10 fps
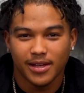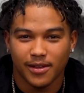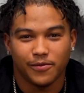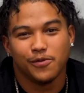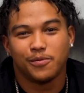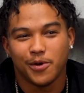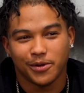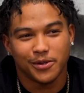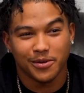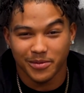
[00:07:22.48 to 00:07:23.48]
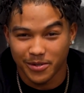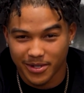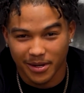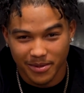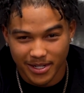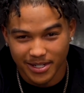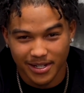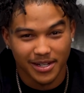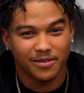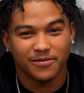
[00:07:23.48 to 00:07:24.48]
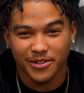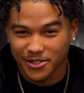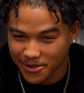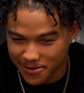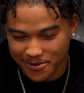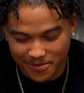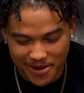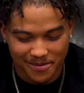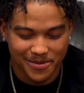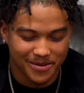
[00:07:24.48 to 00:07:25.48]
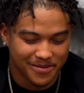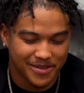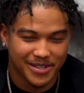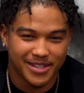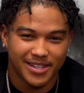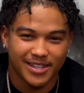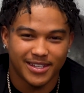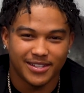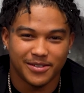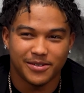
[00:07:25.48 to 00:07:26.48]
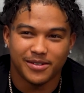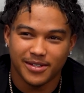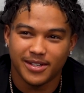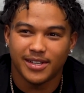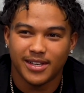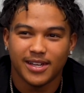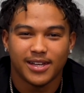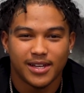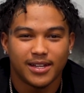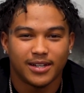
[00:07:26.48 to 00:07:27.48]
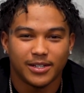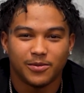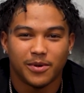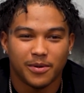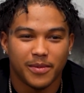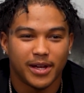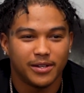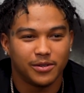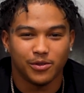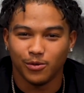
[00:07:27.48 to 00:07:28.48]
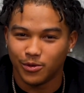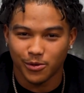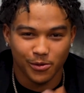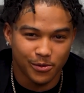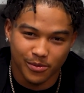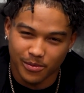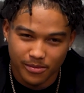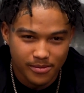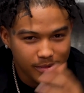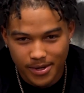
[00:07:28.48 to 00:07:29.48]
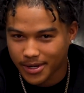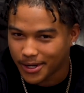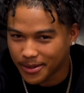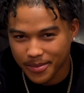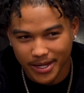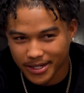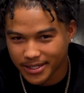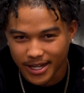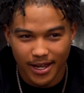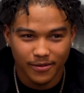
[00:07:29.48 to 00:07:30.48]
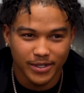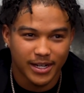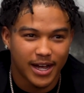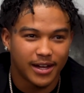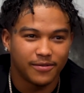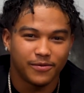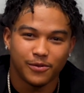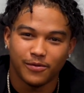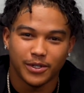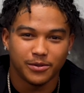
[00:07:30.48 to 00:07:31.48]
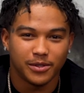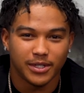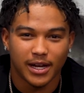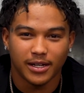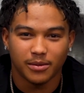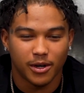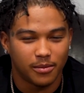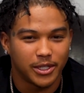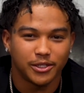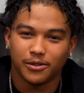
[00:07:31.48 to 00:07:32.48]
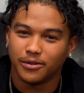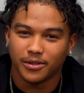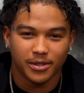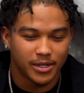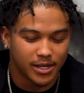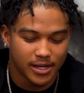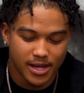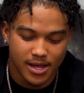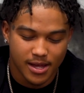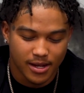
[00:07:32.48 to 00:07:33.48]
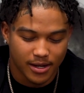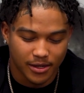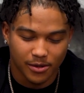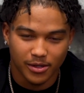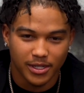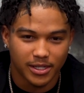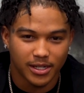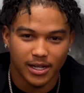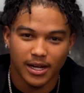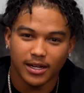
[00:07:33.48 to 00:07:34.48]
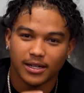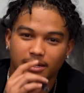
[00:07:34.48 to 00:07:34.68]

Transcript: If you from Oklahoma, you type that shit in, I'm for sure gonna pop up. So that's where I'm at. YouTube, HunnitBandSavage. I got a few visuals out, all my songs on there. Then go listen to that.